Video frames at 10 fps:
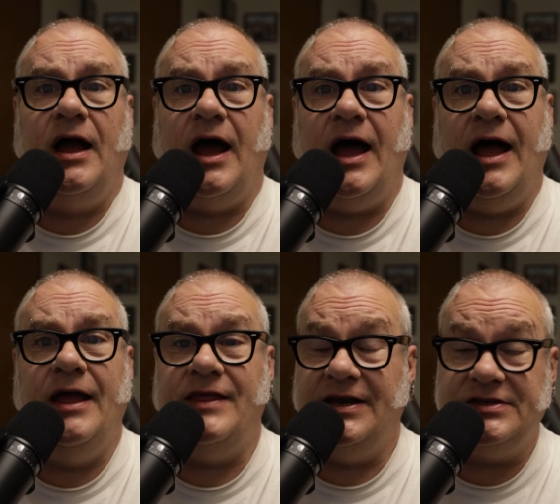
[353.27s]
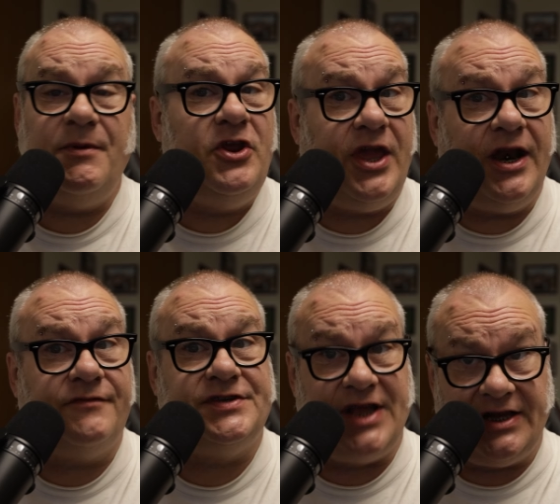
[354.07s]
Uh, that doesn't mean you can't
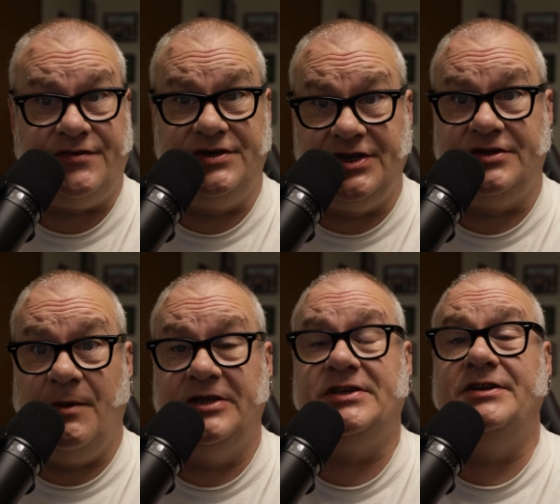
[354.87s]
have sex for six months.